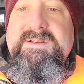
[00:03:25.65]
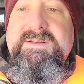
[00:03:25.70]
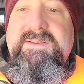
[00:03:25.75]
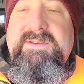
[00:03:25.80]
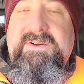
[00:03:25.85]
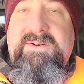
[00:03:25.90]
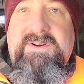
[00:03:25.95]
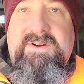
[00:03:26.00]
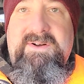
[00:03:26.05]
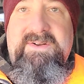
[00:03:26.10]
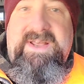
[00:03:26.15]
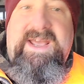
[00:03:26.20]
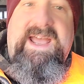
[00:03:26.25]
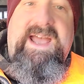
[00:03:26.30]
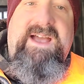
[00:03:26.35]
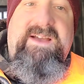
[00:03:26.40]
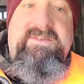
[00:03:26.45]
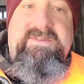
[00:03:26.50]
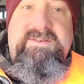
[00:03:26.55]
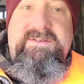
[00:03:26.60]
the call to
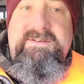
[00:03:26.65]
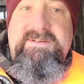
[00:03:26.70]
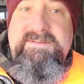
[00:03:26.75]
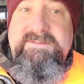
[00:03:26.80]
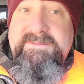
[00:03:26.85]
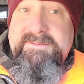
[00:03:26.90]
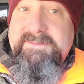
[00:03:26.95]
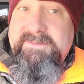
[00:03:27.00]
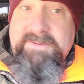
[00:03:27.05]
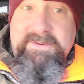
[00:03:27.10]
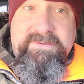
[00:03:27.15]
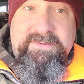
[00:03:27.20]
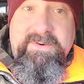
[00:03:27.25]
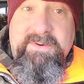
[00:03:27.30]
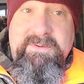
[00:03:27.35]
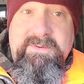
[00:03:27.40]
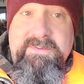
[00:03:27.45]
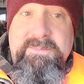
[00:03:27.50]
action, so to